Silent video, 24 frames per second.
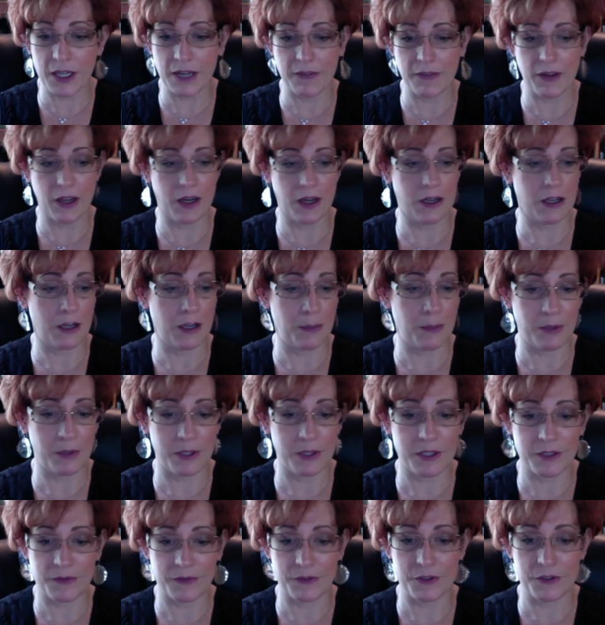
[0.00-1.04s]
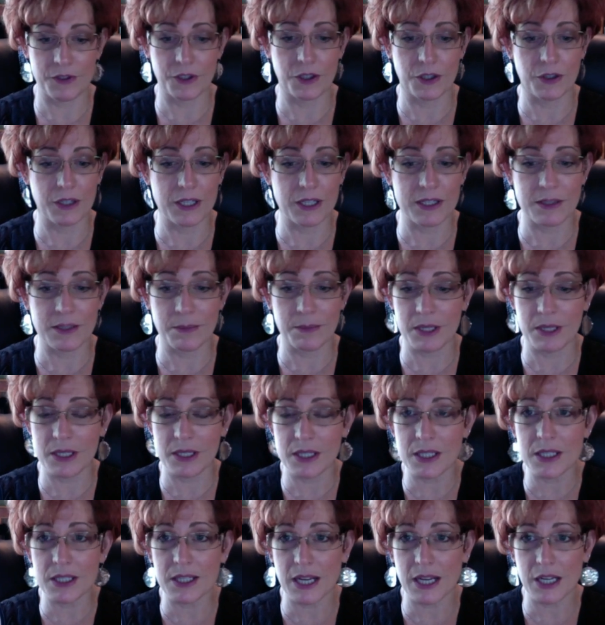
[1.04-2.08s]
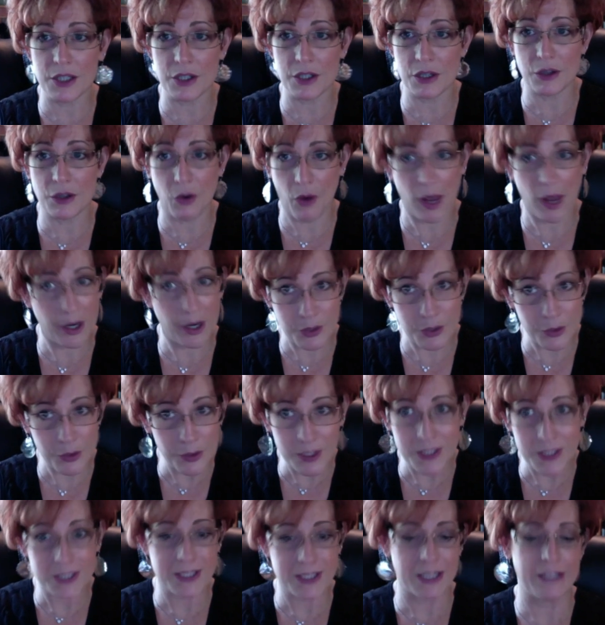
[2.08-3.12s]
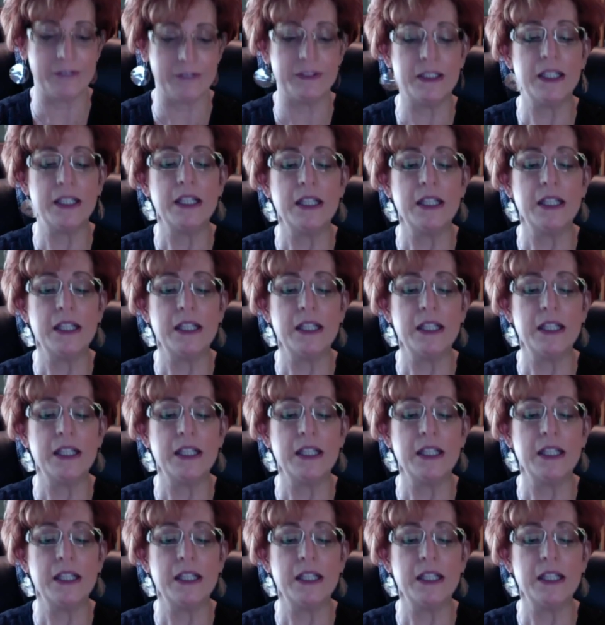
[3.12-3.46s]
I've got a couple of different degrees in business. I should know how to do this stuff.